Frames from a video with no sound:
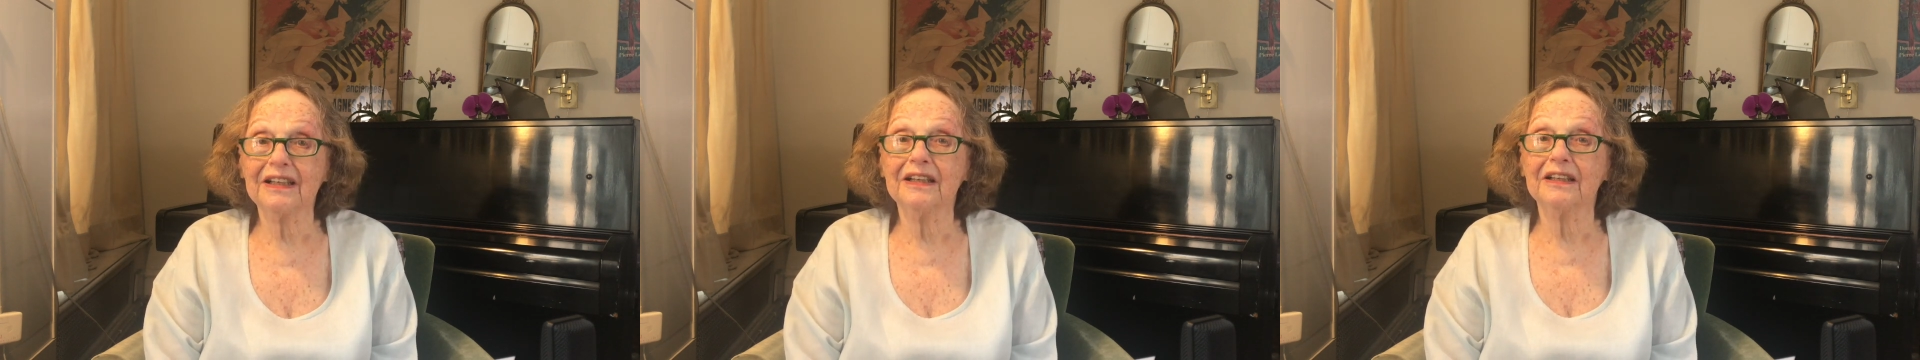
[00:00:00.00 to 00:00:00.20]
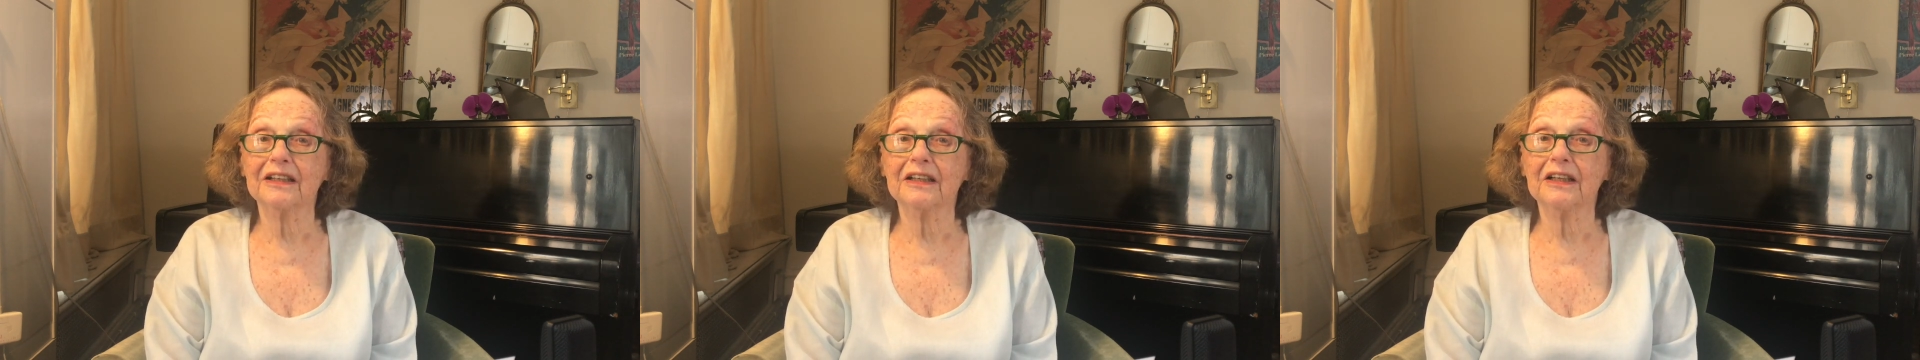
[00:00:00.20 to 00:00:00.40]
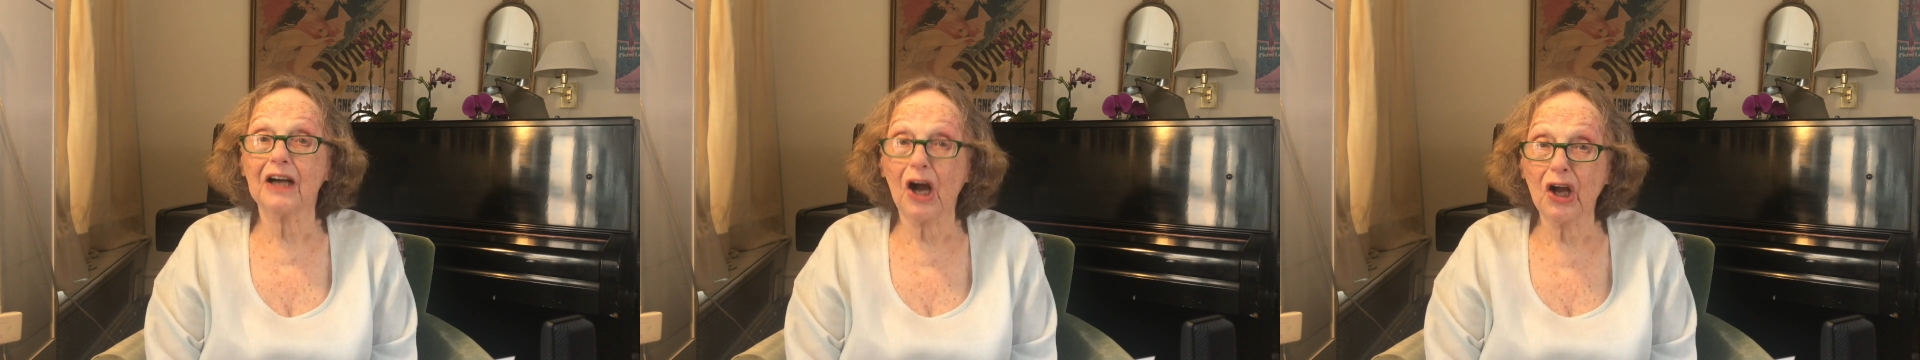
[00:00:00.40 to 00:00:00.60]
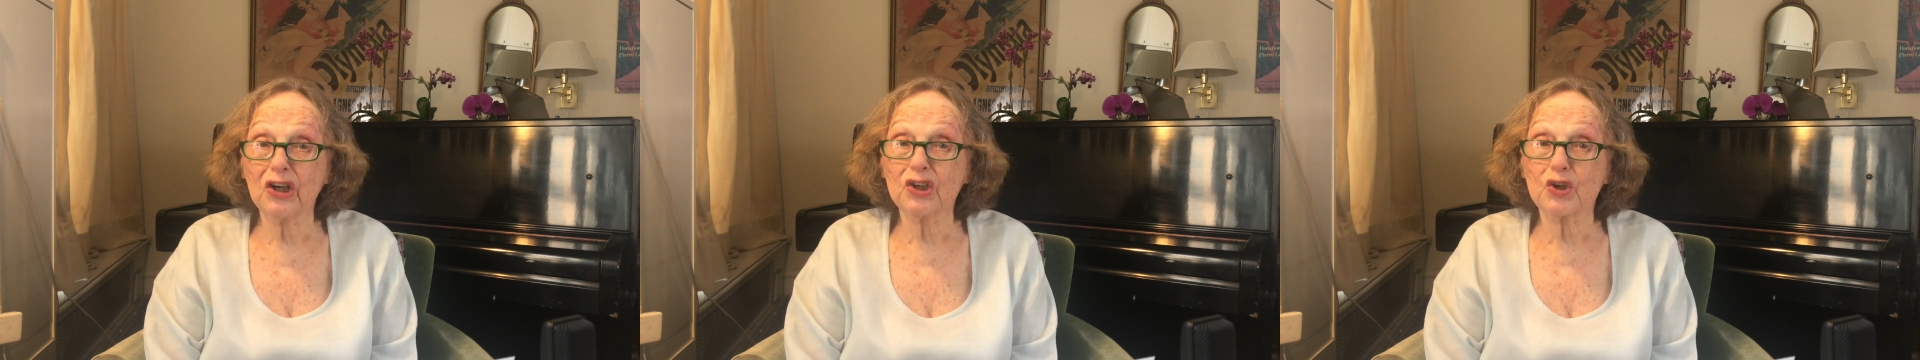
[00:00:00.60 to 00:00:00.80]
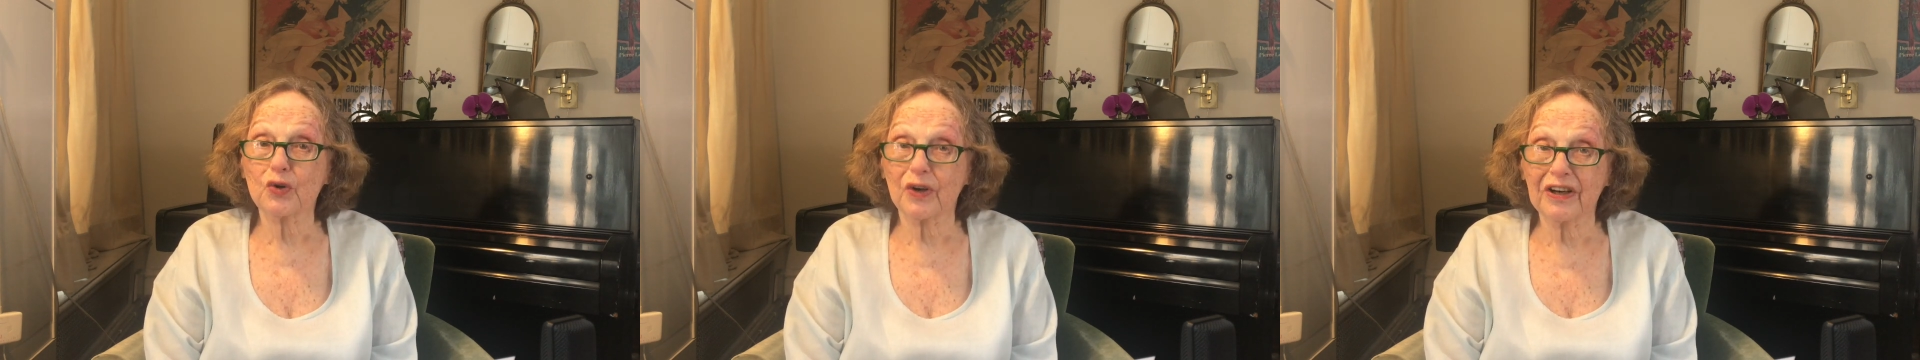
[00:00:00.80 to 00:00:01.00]
in
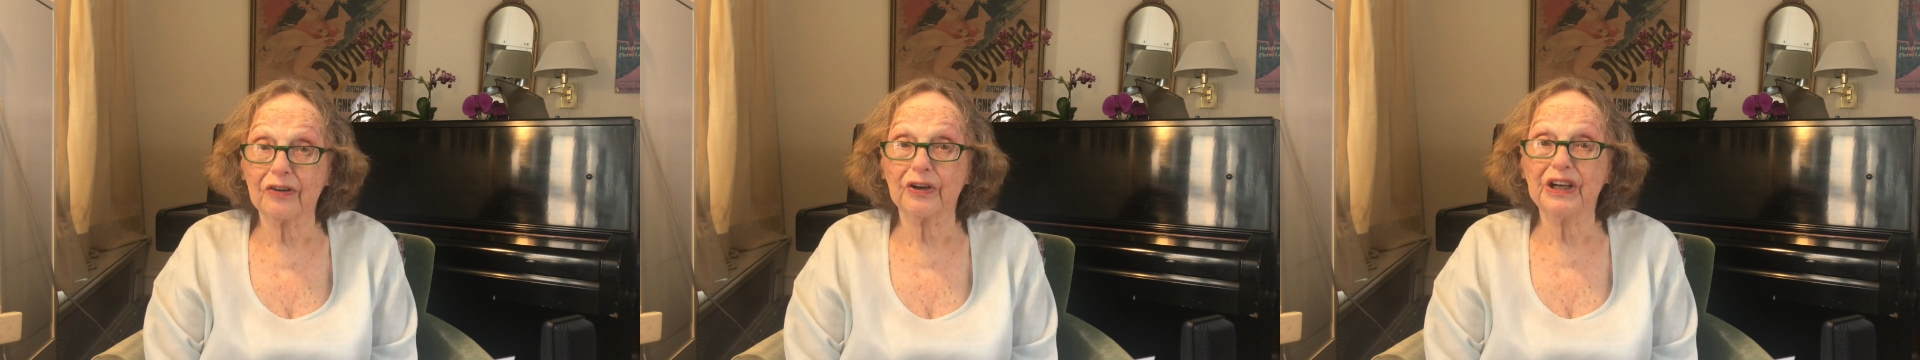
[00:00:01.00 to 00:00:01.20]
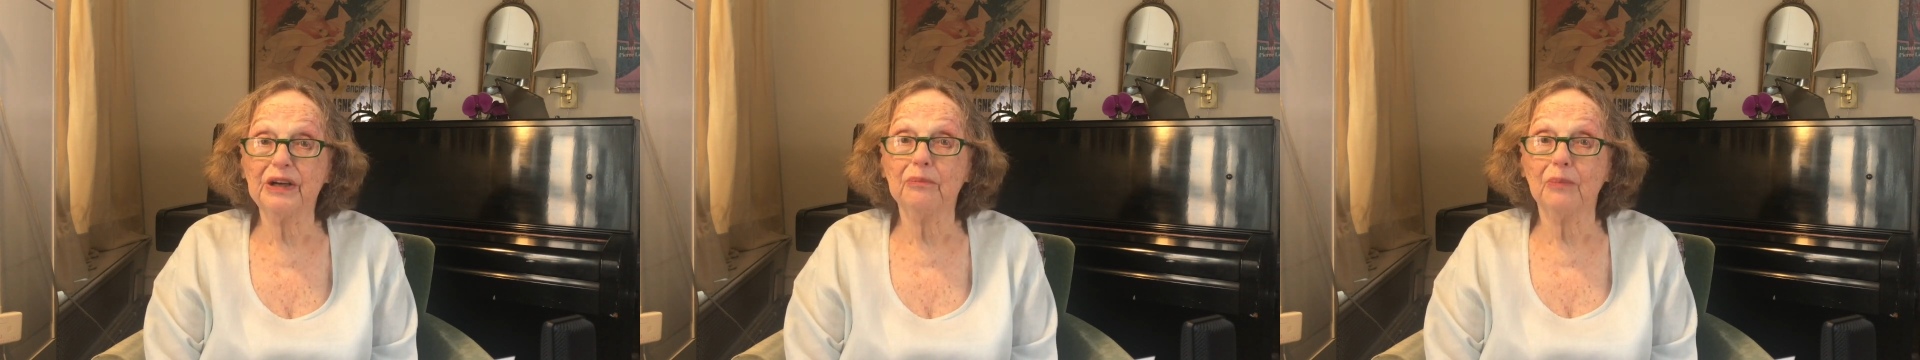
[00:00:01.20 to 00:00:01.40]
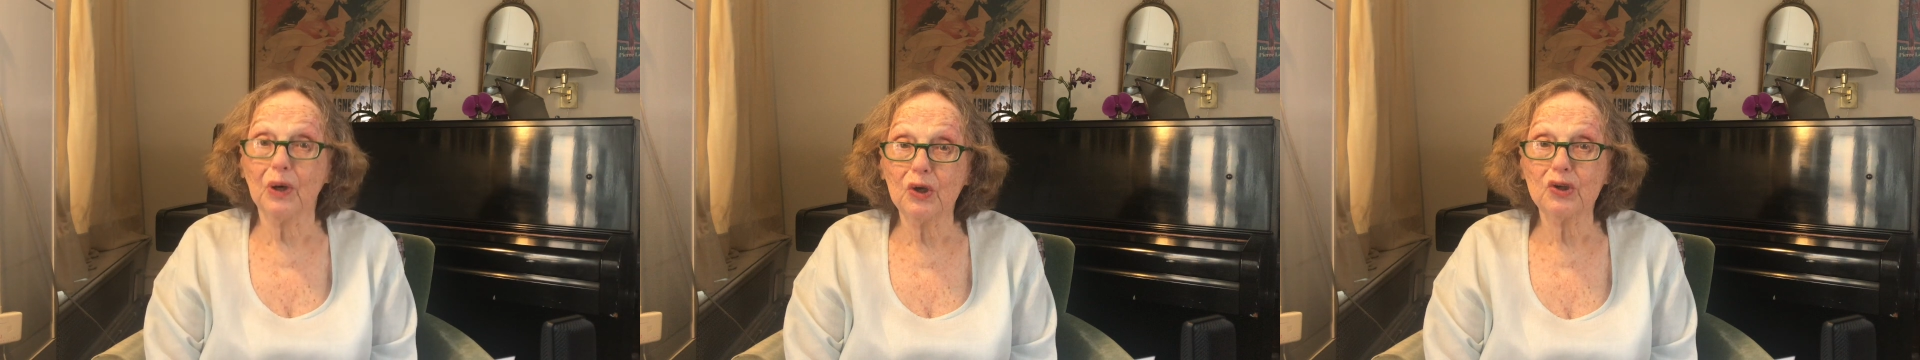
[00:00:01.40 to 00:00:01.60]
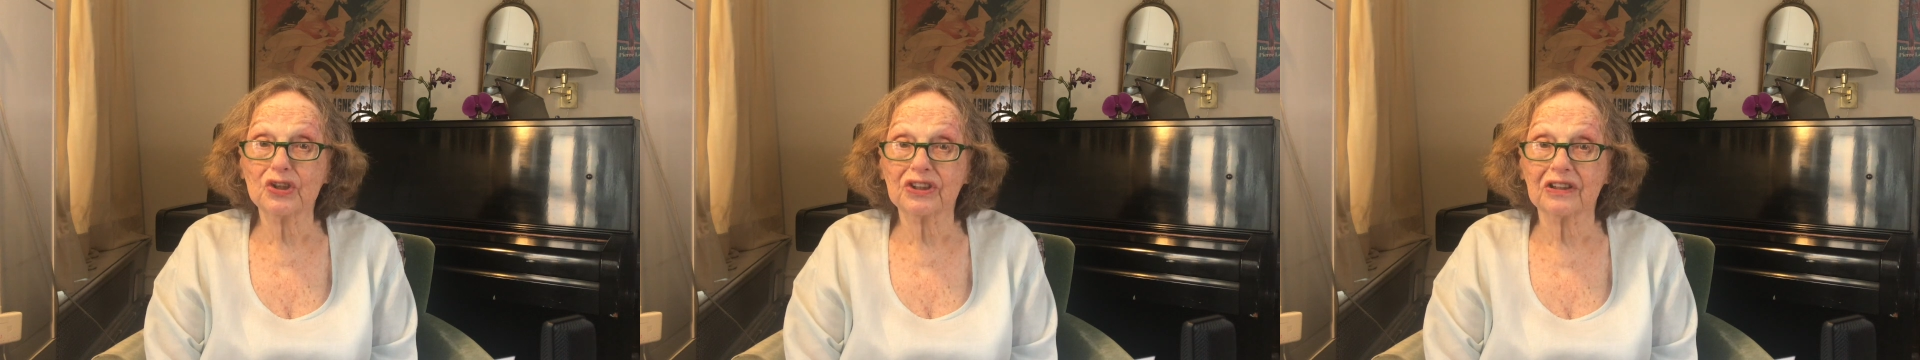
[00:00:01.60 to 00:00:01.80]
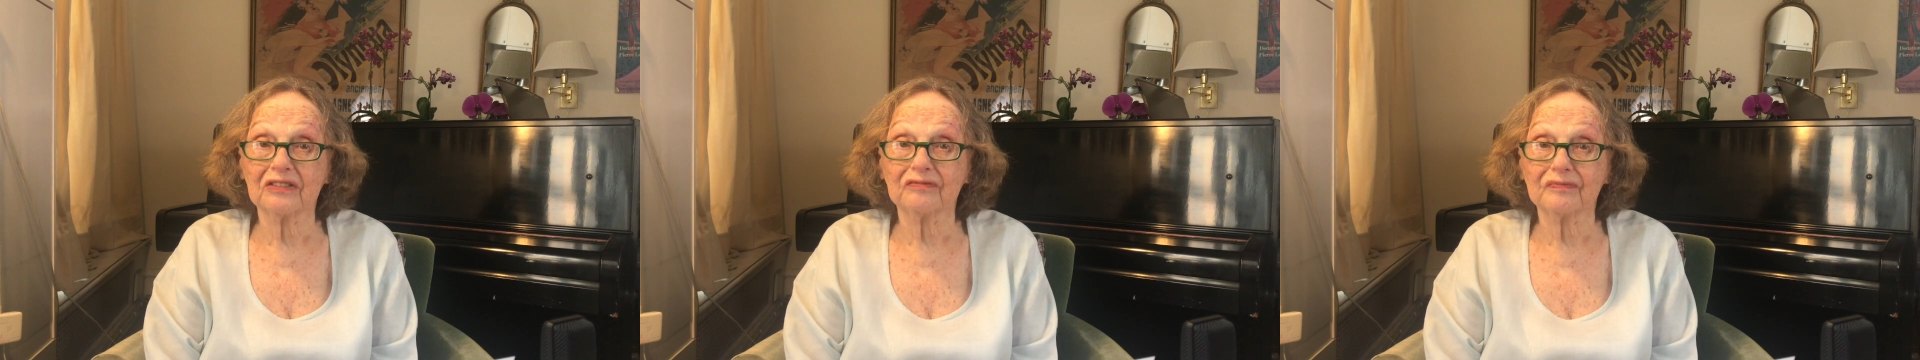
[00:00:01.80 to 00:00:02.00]
contrary
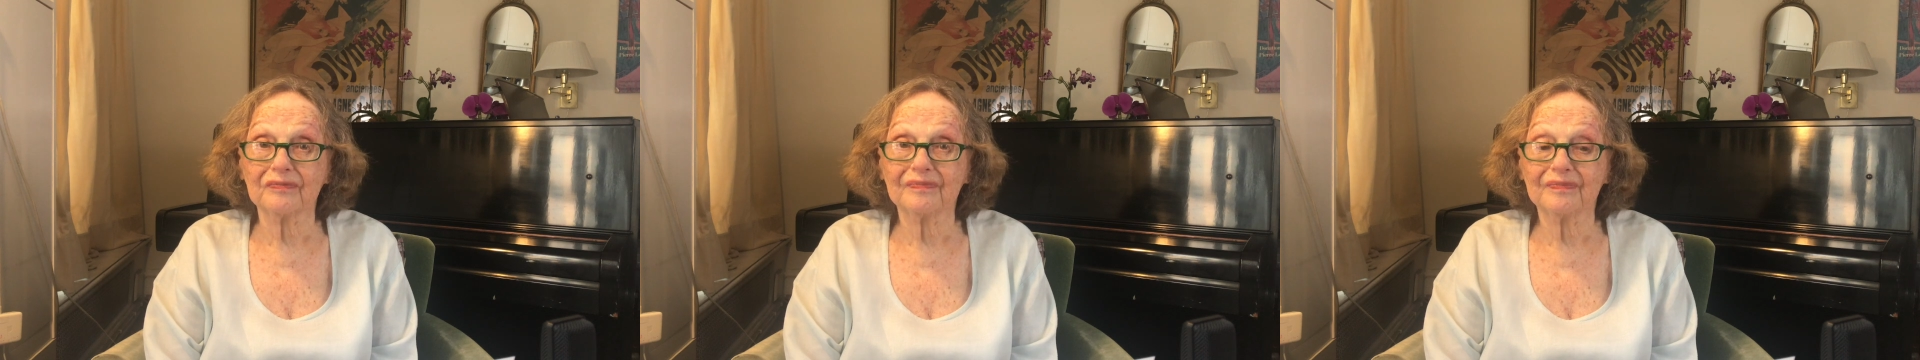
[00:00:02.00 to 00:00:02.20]
motion.